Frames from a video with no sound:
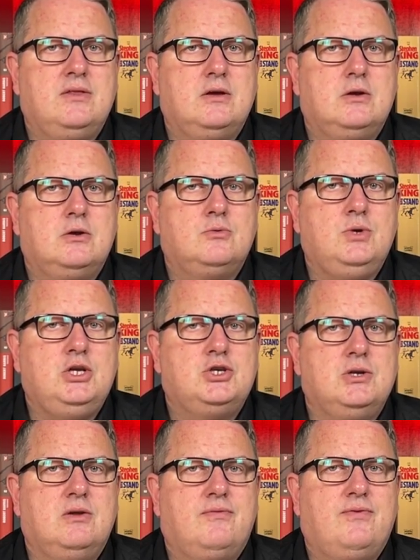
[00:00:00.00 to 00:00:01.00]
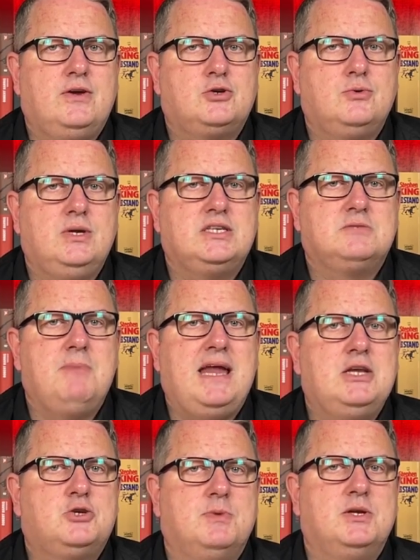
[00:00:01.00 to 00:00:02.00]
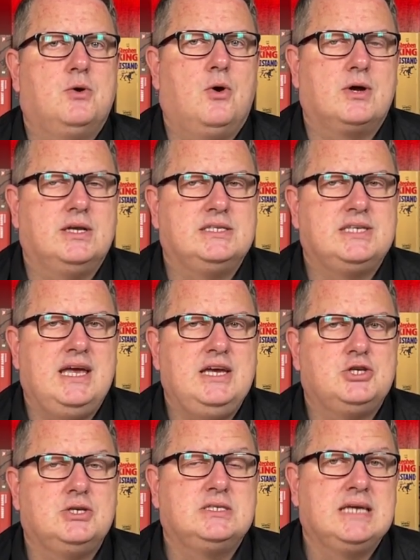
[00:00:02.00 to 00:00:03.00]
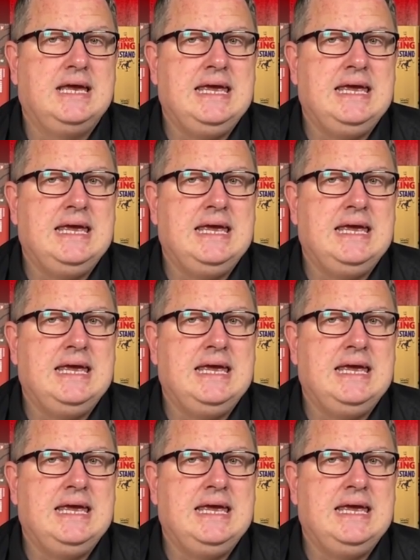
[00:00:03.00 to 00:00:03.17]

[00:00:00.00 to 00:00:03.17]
the regional fisheries management organizations,